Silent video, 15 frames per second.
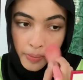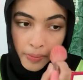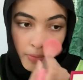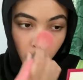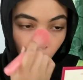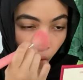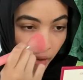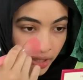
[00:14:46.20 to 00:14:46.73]

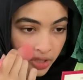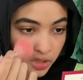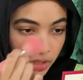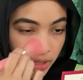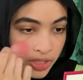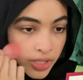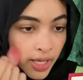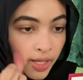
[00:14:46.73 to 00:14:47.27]

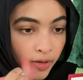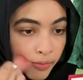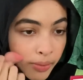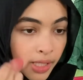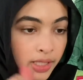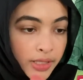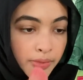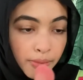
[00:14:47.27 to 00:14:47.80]
orangey shade of
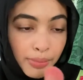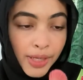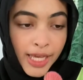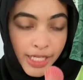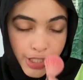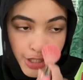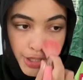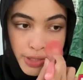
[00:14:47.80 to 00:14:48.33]

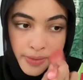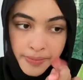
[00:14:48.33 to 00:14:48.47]
blush.